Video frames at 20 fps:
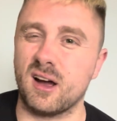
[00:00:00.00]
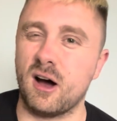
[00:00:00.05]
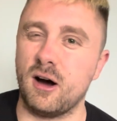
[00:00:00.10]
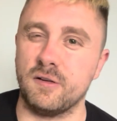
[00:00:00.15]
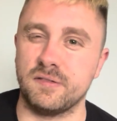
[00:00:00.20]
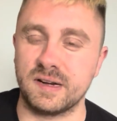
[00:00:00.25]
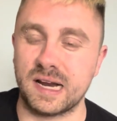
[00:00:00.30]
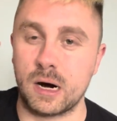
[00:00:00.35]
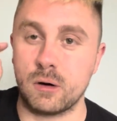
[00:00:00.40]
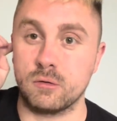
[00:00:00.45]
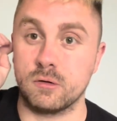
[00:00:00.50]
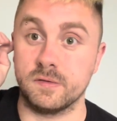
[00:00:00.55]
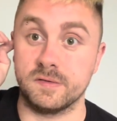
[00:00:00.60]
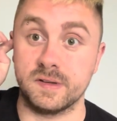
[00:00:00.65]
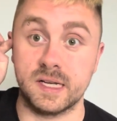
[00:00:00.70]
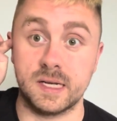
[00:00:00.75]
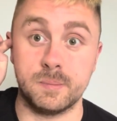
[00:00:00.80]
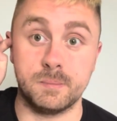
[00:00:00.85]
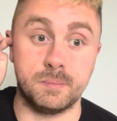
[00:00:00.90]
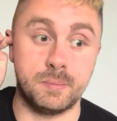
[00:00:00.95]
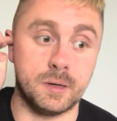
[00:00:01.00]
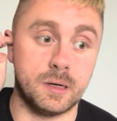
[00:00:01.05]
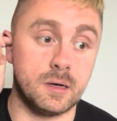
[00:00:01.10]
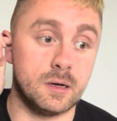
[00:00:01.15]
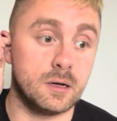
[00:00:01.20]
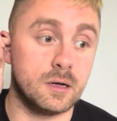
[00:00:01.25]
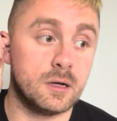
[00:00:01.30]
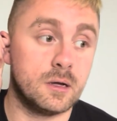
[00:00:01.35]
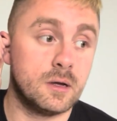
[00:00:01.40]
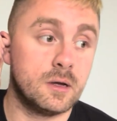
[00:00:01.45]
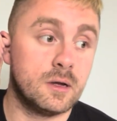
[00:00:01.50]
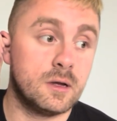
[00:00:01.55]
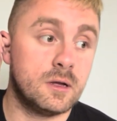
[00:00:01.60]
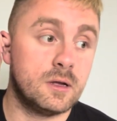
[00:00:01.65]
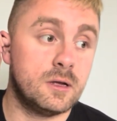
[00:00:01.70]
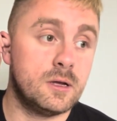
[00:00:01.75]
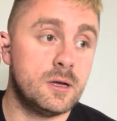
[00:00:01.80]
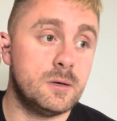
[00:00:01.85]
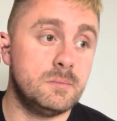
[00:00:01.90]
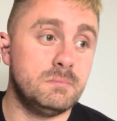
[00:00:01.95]
half an hour of it, but
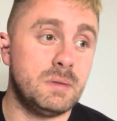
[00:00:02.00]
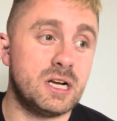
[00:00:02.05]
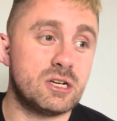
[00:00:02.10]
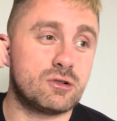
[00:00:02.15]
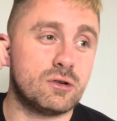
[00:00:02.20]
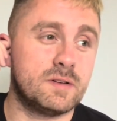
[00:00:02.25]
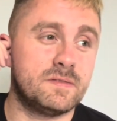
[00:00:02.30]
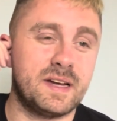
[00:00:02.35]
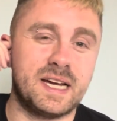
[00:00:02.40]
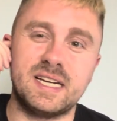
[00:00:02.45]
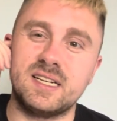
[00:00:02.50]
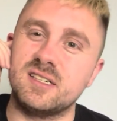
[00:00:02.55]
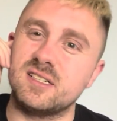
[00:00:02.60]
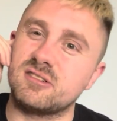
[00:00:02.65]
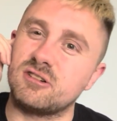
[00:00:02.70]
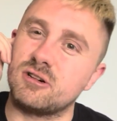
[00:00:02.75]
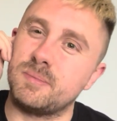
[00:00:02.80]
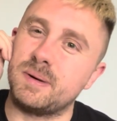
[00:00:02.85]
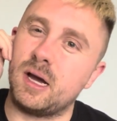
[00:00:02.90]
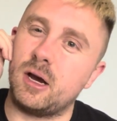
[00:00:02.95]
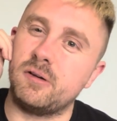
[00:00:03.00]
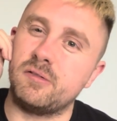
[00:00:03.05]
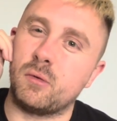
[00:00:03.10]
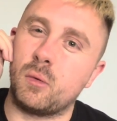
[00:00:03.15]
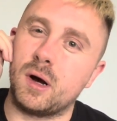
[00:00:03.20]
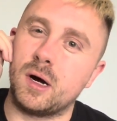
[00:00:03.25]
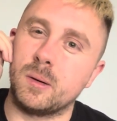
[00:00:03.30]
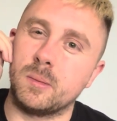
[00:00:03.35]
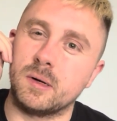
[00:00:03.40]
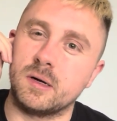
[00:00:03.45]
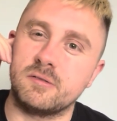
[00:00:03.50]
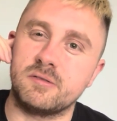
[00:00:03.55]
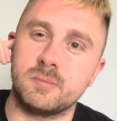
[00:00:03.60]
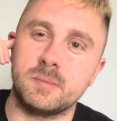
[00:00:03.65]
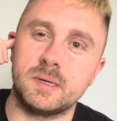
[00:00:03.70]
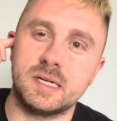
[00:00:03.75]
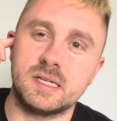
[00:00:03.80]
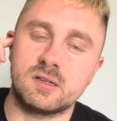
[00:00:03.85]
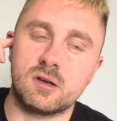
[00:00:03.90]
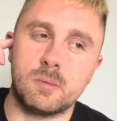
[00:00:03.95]
Metroidvanias are a bit overwhelming for
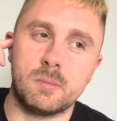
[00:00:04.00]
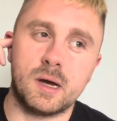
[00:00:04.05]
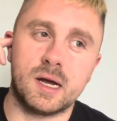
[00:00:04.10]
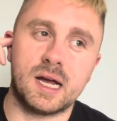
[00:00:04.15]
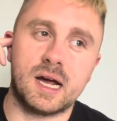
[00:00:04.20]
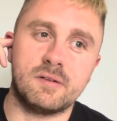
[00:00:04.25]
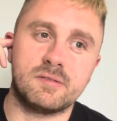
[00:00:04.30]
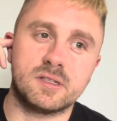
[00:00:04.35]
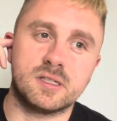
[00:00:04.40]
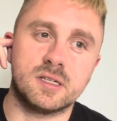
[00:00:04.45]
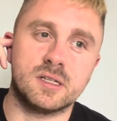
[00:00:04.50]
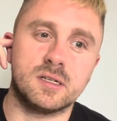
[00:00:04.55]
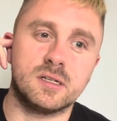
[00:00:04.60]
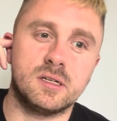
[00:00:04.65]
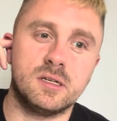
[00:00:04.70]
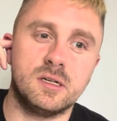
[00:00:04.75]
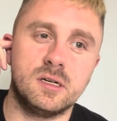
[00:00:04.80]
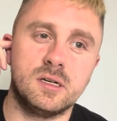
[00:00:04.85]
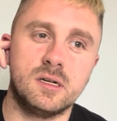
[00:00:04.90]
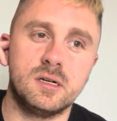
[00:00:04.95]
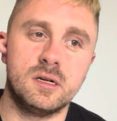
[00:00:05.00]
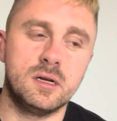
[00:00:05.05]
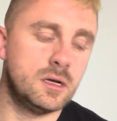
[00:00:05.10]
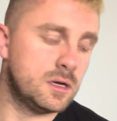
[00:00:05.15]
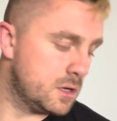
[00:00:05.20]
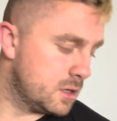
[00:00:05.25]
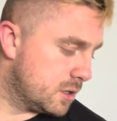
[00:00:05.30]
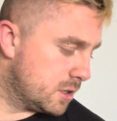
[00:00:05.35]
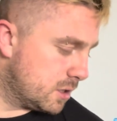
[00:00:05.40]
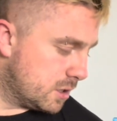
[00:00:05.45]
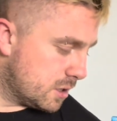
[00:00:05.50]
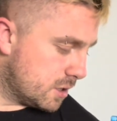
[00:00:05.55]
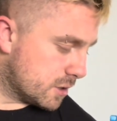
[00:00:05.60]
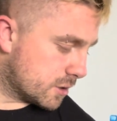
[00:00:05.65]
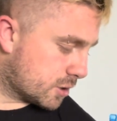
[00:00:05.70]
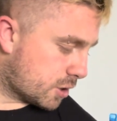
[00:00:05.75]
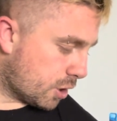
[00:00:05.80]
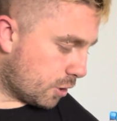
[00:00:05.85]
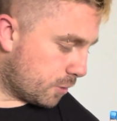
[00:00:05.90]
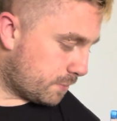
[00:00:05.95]
me, so I might have to
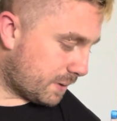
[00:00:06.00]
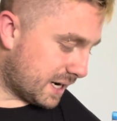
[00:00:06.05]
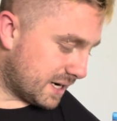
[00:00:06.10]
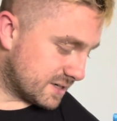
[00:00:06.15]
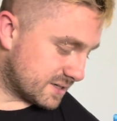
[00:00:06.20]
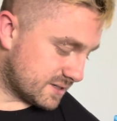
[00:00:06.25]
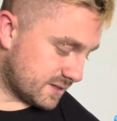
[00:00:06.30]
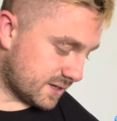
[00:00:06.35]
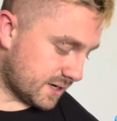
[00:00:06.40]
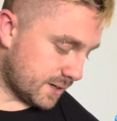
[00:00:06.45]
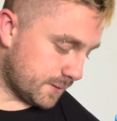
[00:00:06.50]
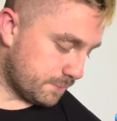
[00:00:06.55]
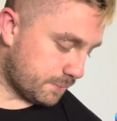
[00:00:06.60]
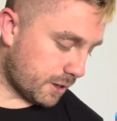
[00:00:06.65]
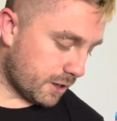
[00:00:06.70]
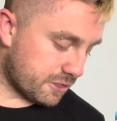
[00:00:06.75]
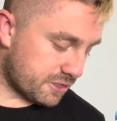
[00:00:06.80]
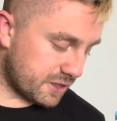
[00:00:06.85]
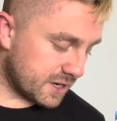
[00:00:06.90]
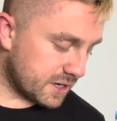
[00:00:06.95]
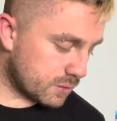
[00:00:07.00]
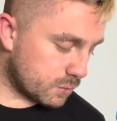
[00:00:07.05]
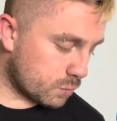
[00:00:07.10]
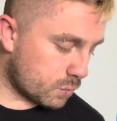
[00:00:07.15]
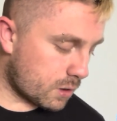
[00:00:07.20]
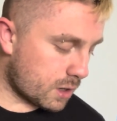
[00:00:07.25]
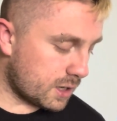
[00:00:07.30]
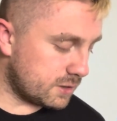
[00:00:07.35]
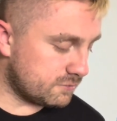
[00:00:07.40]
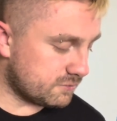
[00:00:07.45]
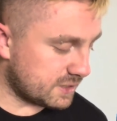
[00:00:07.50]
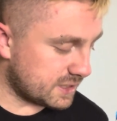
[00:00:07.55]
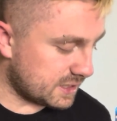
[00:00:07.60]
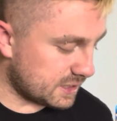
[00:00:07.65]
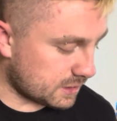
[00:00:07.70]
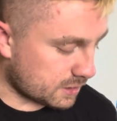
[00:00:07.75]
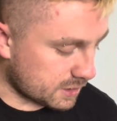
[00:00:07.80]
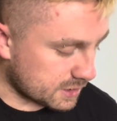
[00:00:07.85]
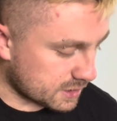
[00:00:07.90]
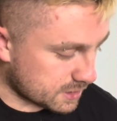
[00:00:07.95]
go back to that. But I think what I really
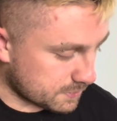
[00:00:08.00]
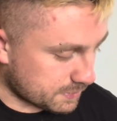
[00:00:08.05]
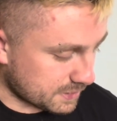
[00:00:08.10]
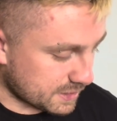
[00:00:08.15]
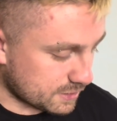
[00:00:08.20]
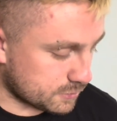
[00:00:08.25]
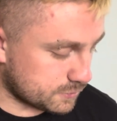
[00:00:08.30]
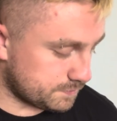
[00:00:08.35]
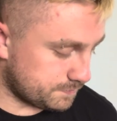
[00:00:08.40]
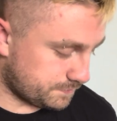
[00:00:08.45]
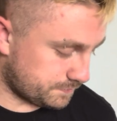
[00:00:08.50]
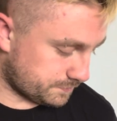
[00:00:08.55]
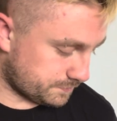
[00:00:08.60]
like about,